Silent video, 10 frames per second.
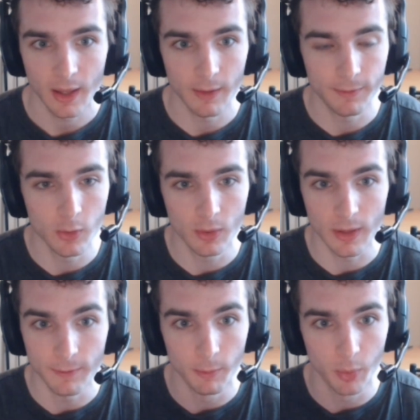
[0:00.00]
If you
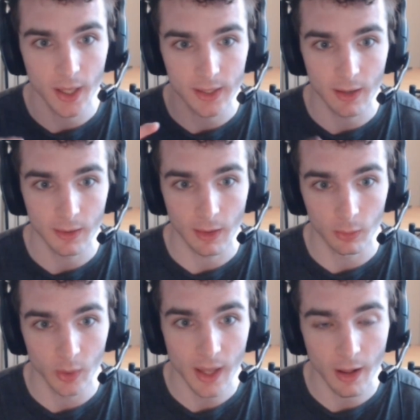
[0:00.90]
break it down into the
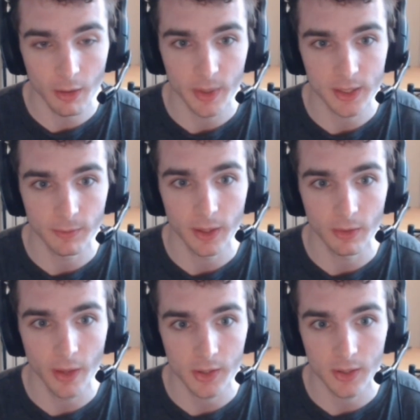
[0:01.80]
3 elements of League
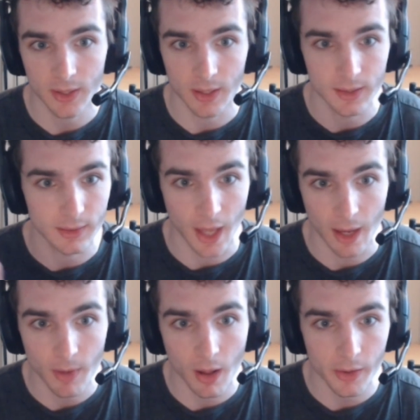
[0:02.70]
of Legends, it's
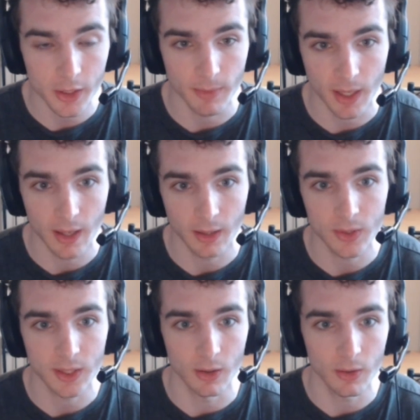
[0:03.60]
game knowledge, mechanical
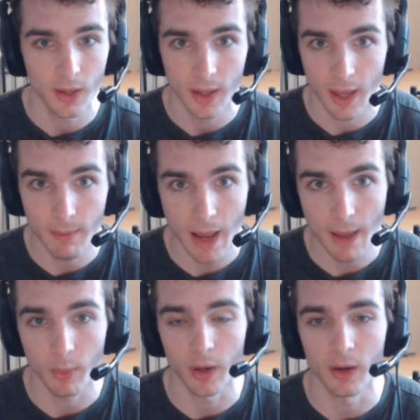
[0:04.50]
skill, and
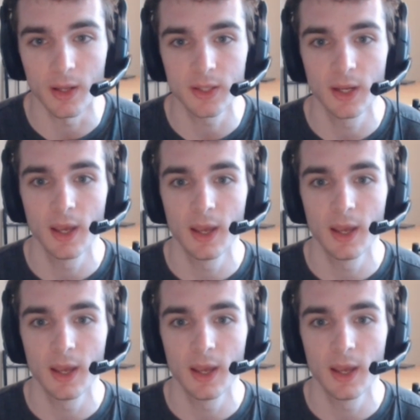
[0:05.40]
map awareness.